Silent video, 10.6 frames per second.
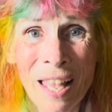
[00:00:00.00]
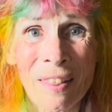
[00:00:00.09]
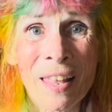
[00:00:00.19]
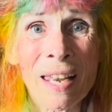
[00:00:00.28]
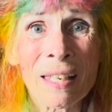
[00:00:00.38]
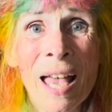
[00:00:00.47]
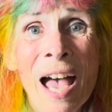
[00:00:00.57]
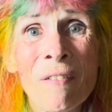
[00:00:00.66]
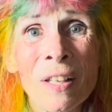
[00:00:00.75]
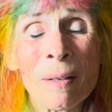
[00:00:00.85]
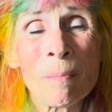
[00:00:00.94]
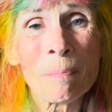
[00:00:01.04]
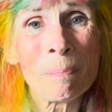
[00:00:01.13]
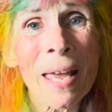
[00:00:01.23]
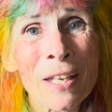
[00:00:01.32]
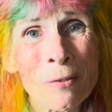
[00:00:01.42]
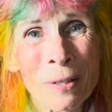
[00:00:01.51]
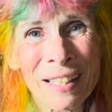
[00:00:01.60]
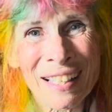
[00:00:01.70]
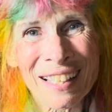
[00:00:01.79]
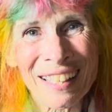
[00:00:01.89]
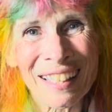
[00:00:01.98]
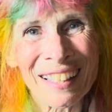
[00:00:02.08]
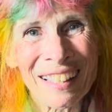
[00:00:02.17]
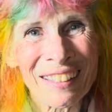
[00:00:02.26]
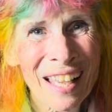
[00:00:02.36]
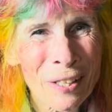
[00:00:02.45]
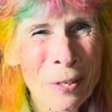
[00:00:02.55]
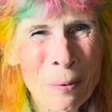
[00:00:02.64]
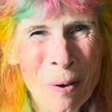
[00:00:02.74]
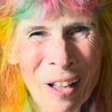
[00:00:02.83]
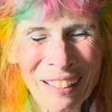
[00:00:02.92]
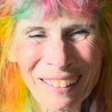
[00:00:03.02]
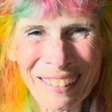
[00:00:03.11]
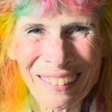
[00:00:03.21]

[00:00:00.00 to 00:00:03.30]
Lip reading: that having patrons like you all,